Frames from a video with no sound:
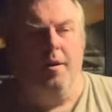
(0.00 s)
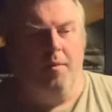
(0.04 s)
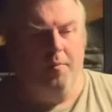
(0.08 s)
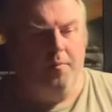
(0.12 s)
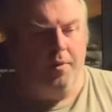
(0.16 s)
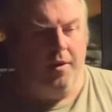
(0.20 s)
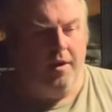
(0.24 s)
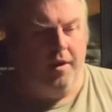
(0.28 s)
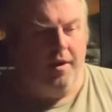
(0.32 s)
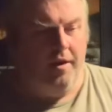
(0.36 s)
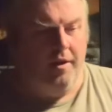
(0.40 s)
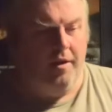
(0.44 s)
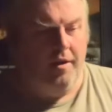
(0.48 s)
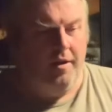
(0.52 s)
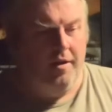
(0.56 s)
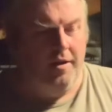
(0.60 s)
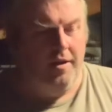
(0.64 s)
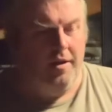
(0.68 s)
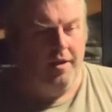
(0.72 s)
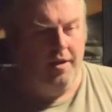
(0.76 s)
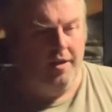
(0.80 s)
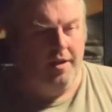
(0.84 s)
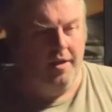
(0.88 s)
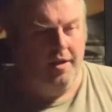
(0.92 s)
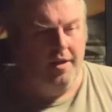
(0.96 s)
but
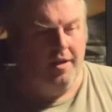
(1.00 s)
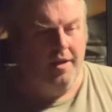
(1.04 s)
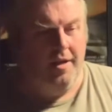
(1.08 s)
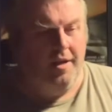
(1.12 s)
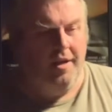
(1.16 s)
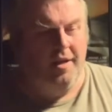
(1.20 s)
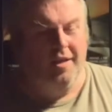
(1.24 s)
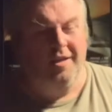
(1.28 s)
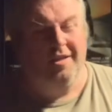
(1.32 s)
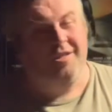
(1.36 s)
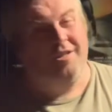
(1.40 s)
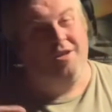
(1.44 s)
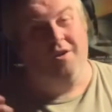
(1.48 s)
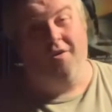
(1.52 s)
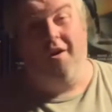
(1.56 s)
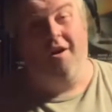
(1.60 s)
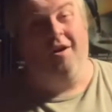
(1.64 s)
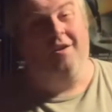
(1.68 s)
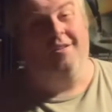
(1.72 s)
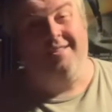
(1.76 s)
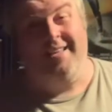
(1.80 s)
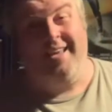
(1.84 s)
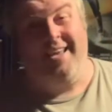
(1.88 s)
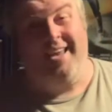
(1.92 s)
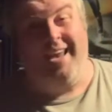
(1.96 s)
it's so
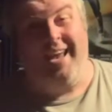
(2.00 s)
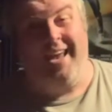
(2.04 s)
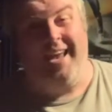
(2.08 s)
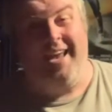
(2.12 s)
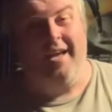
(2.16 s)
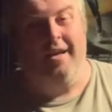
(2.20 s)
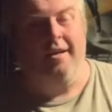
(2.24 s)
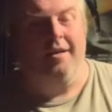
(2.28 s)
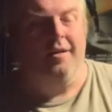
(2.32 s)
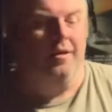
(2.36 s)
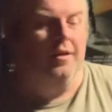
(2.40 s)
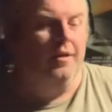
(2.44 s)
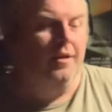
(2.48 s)
hard to hear.